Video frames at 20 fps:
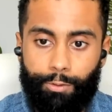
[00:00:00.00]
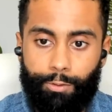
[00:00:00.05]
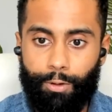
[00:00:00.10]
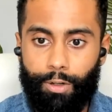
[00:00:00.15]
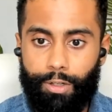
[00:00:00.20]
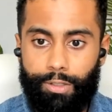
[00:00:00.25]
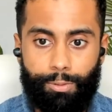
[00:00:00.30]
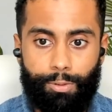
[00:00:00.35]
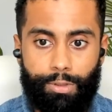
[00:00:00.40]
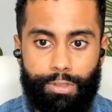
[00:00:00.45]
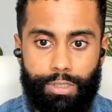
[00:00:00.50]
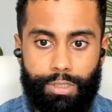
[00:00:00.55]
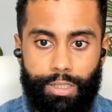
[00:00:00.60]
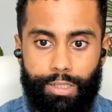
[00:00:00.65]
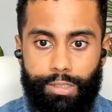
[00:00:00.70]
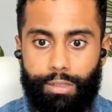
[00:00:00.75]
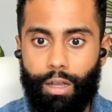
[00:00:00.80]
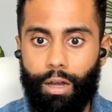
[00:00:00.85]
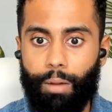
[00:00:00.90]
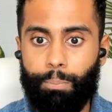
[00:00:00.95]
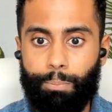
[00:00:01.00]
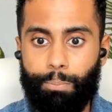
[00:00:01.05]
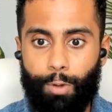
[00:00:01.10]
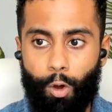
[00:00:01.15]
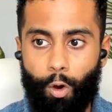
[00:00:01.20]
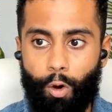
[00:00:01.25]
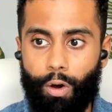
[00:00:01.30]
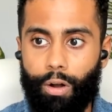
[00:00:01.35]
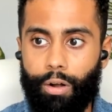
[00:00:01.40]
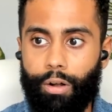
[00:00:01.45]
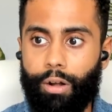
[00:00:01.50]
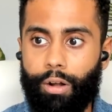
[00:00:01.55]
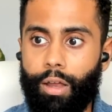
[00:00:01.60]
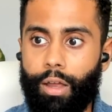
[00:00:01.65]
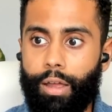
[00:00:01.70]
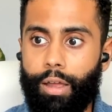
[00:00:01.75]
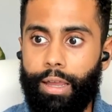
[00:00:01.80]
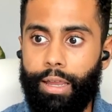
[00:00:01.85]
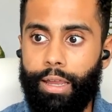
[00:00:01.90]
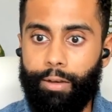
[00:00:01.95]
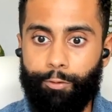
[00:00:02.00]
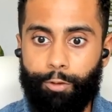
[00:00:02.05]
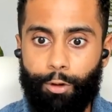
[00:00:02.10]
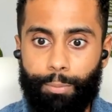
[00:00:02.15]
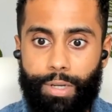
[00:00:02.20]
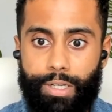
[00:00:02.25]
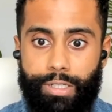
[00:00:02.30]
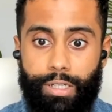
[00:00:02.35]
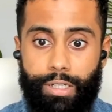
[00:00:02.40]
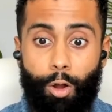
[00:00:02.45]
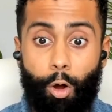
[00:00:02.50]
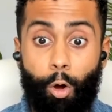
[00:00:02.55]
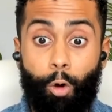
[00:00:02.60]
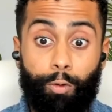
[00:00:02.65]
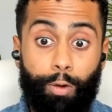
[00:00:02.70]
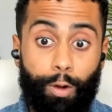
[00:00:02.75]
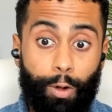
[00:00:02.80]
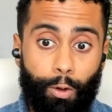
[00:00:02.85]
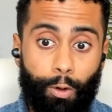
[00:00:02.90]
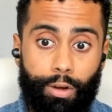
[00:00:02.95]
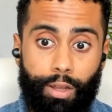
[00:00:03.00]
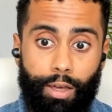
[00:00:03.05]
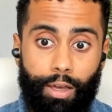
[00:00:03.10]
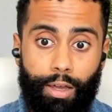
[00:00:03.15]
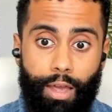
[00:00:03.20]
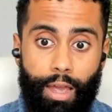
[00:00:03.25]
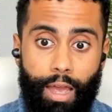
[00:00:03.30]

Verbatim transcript: think the first was just a pure information overload.